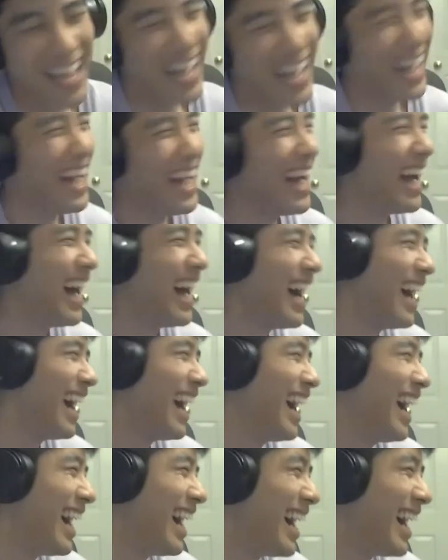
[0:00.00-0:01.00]
I was like,
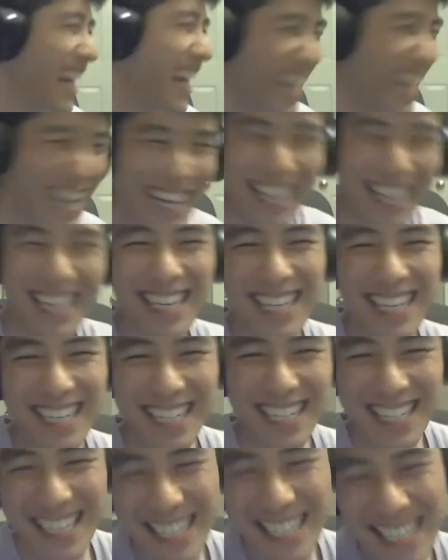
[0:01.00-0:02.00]
did they actually
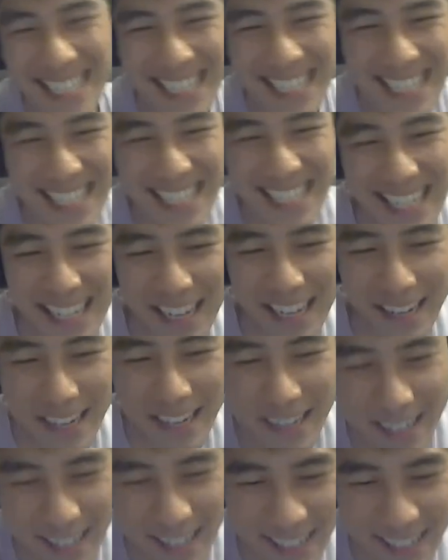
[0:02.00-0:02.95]
remake all the characters,